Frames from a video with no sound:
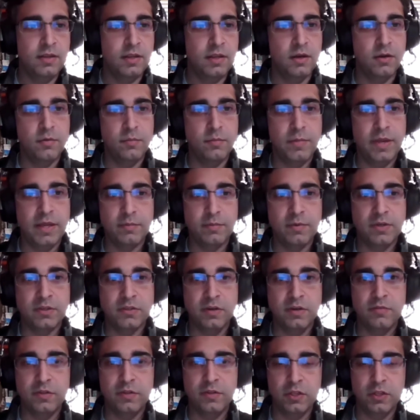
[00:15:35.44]
make
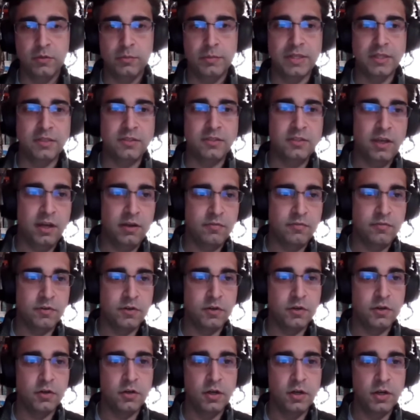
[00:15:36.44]
myself a little bit
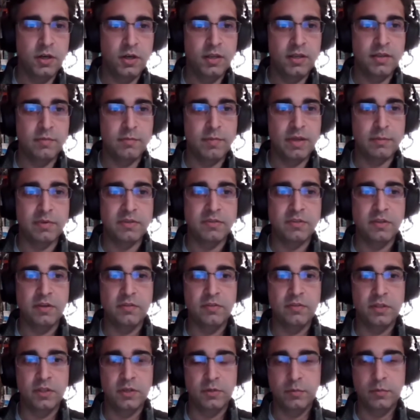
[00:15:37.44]
tougher, make
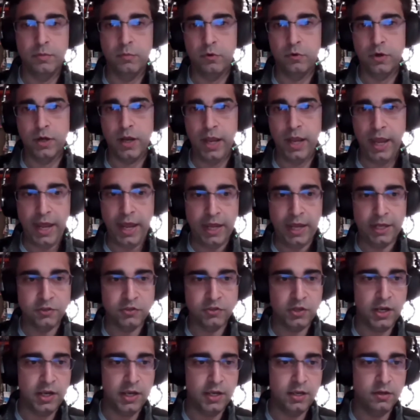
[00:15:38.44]
myself a little bit more
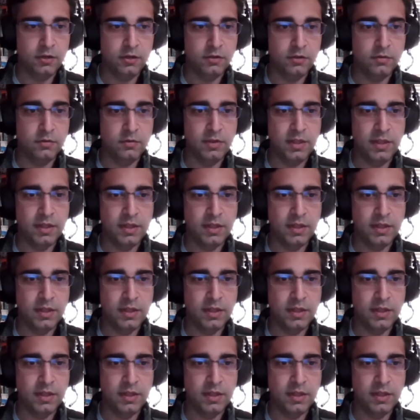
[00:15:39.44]
agile.